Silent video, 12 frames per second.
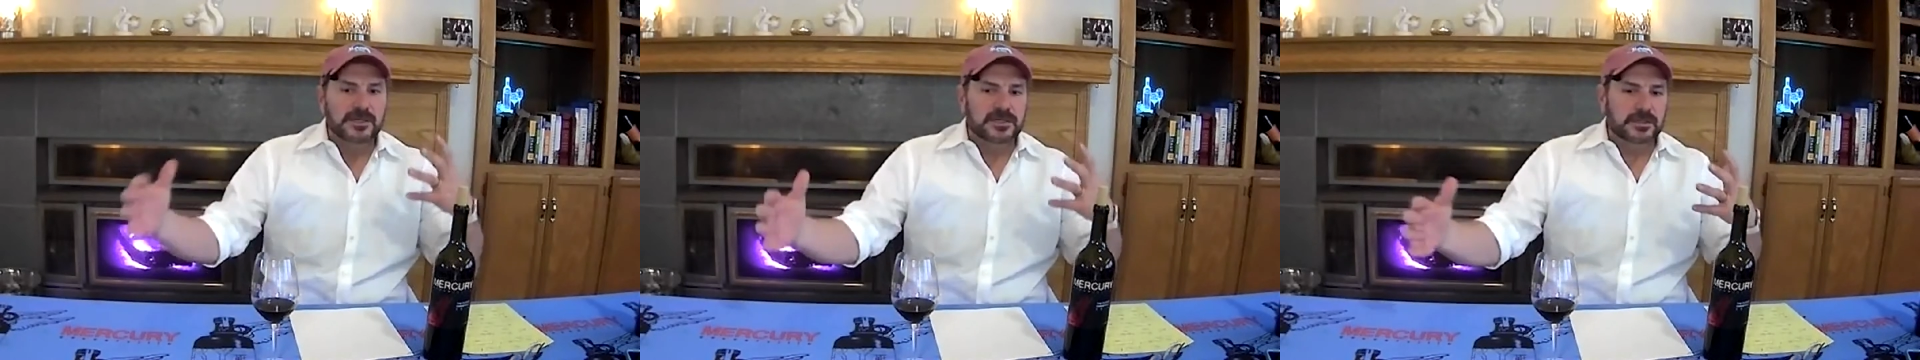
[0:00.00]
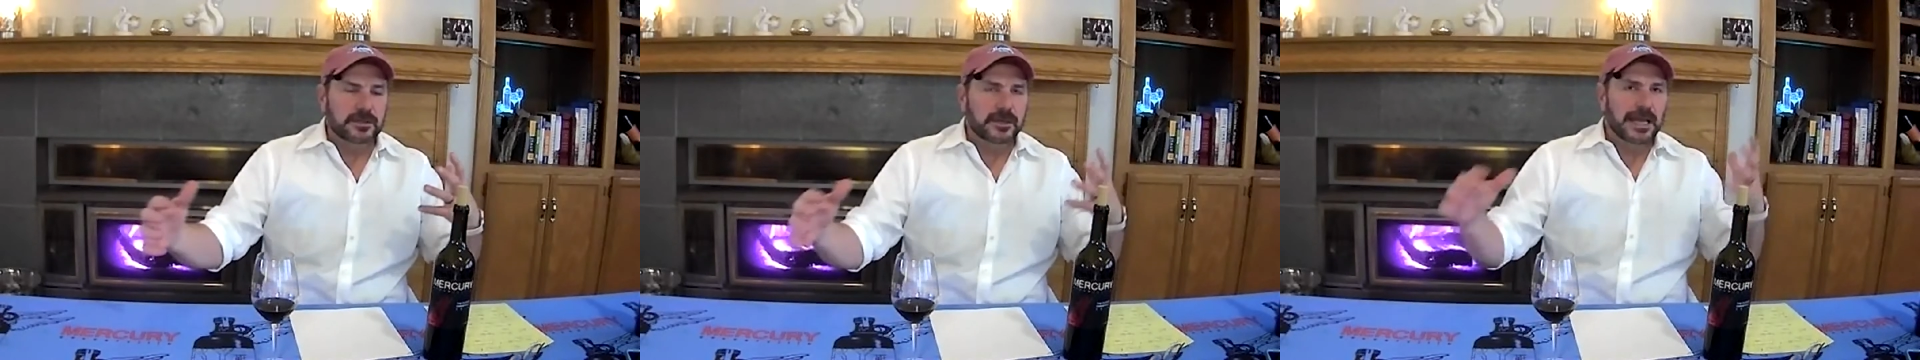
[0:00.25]

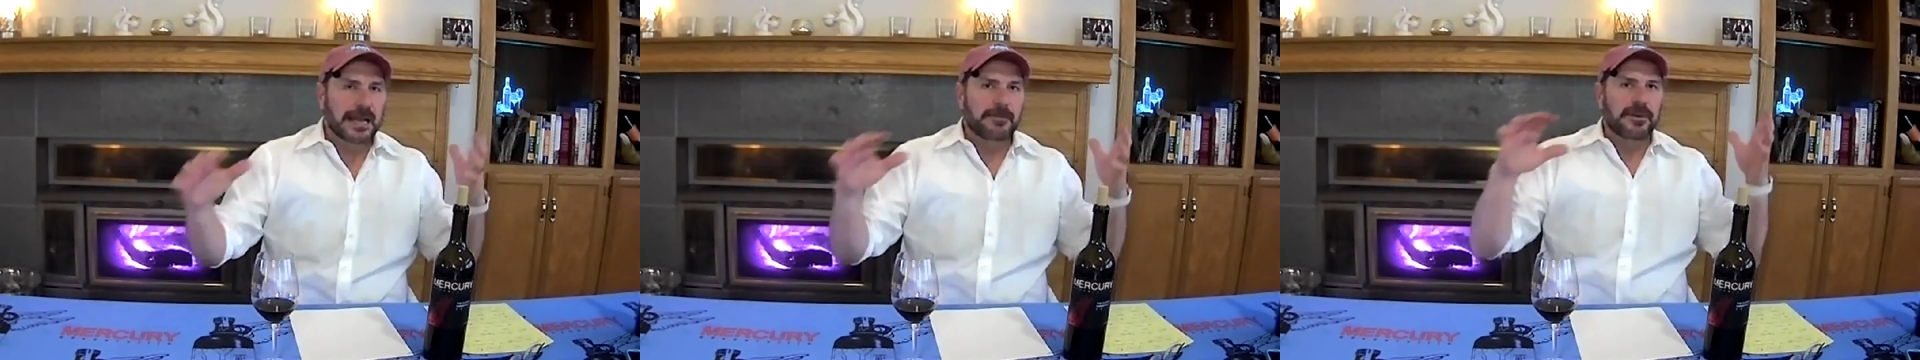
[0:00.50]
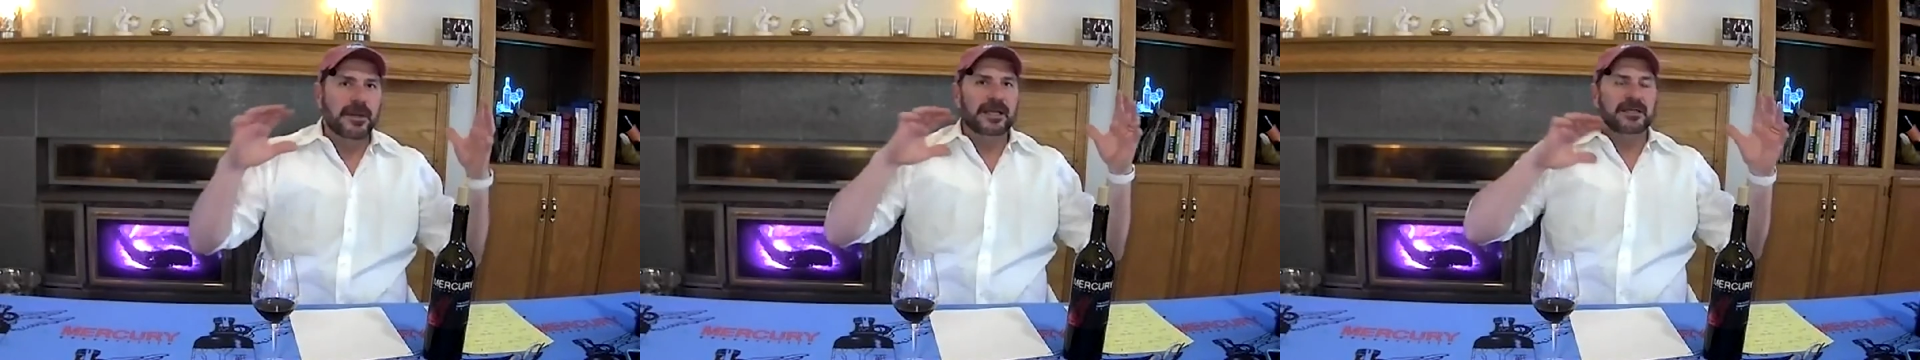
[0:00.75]
to their
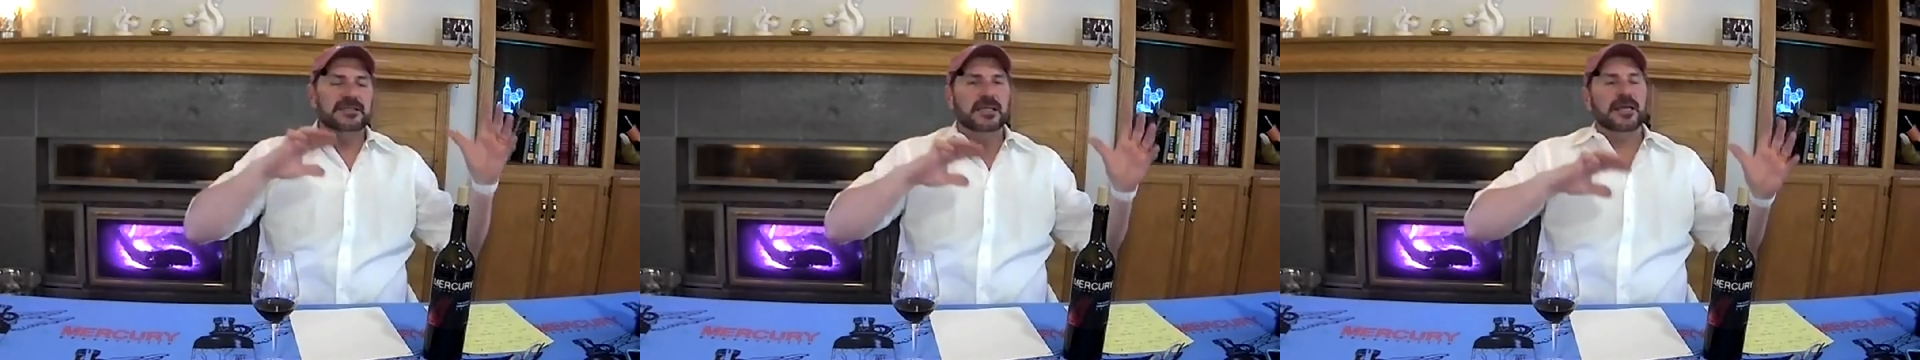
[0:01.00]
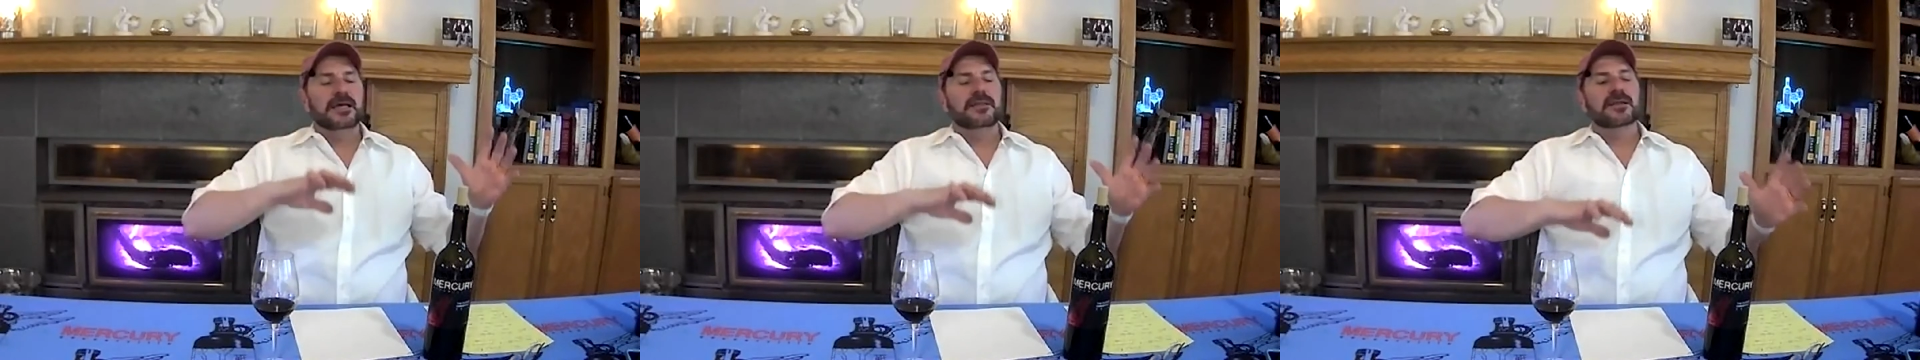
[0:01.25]
Cabernets
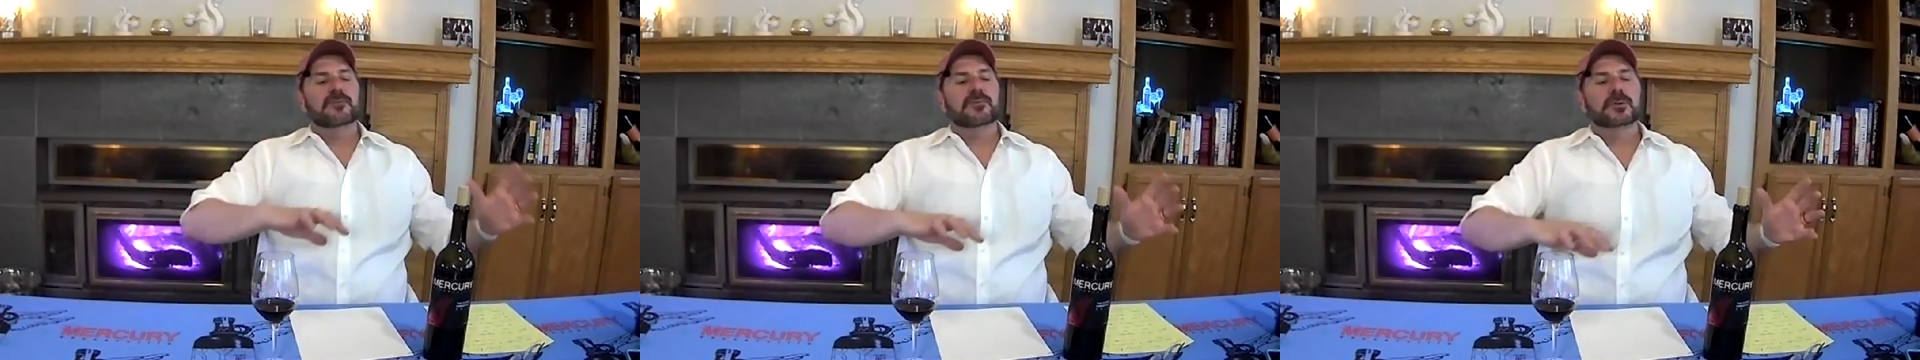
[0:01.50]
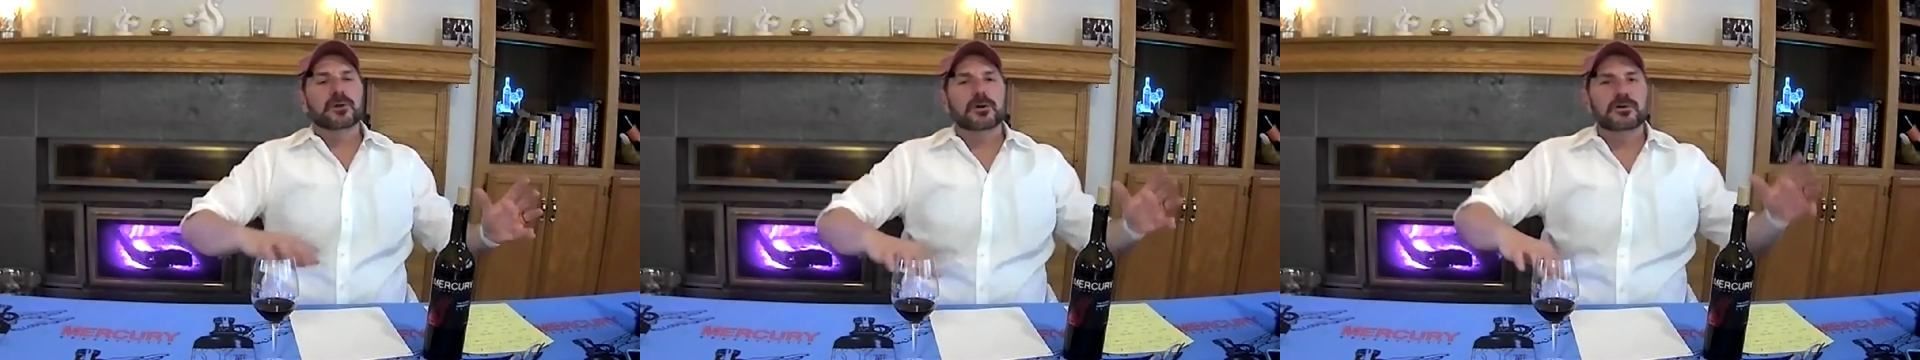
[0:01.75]
and their
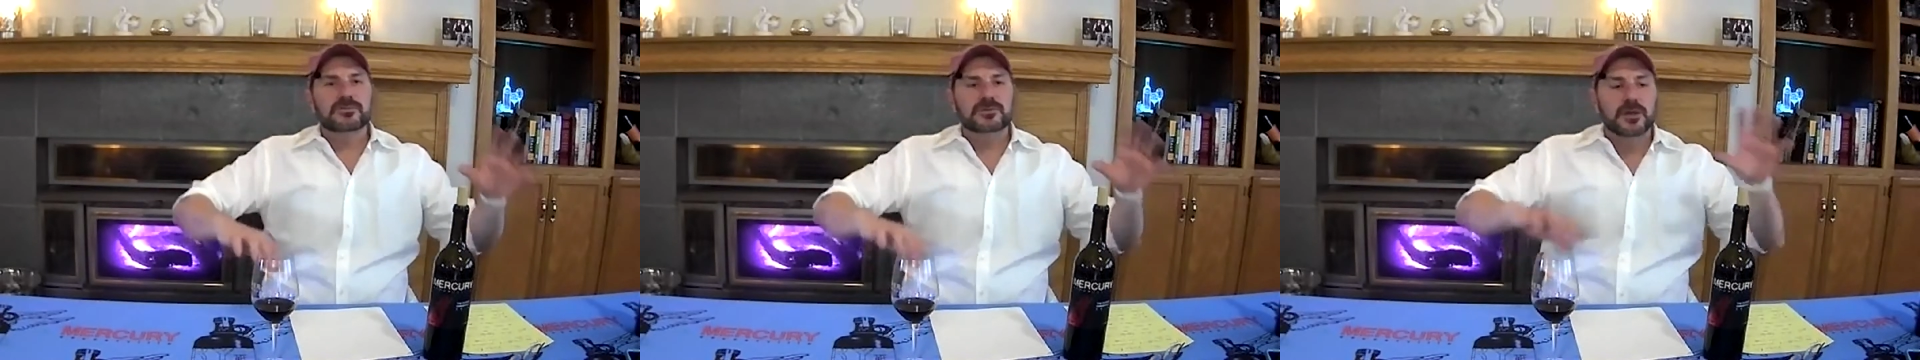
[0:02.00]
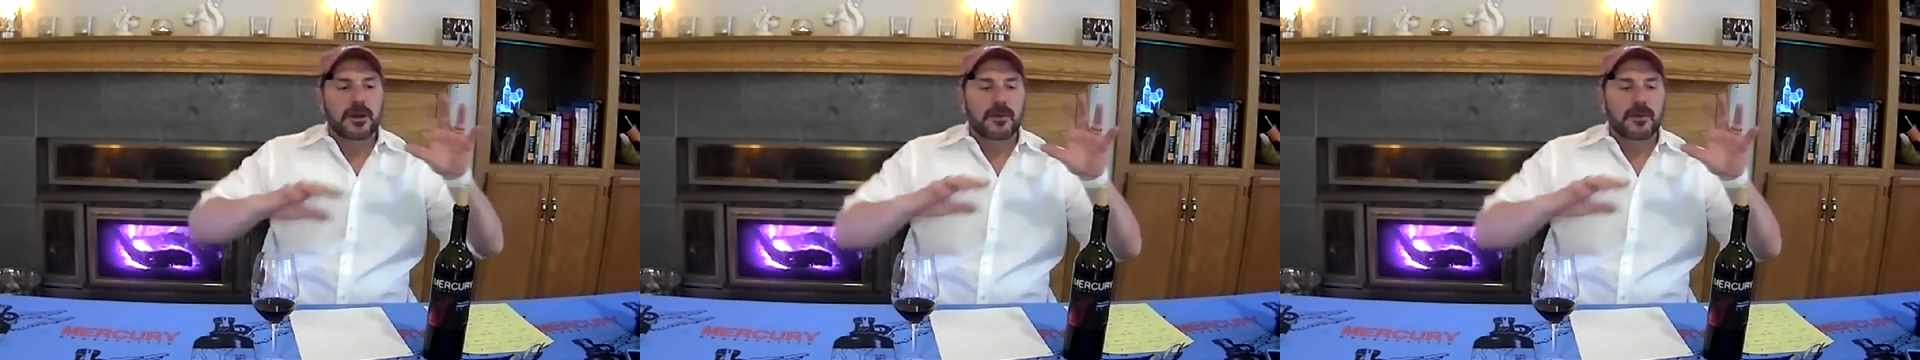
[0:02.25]
Merlots.